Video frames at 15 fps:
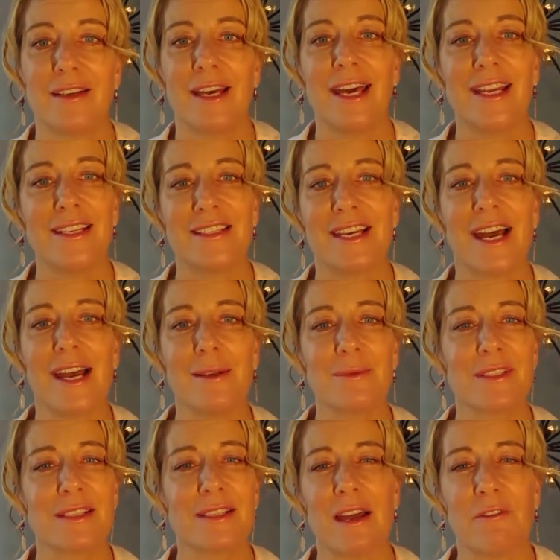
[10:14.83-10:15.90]
And at
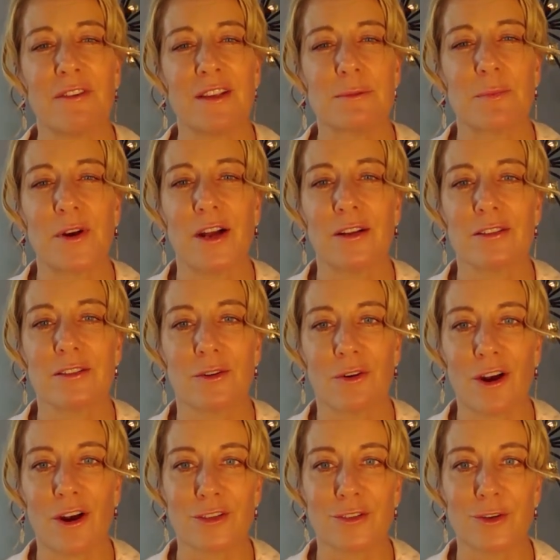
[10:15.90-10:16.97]
times life has brought us to
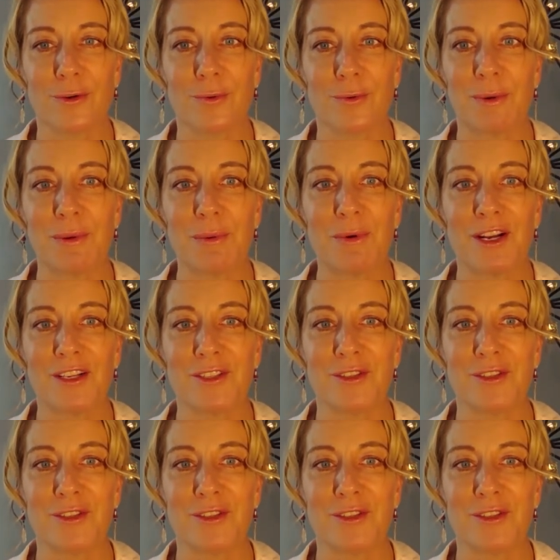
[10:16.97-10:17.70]
crossroad where we wanted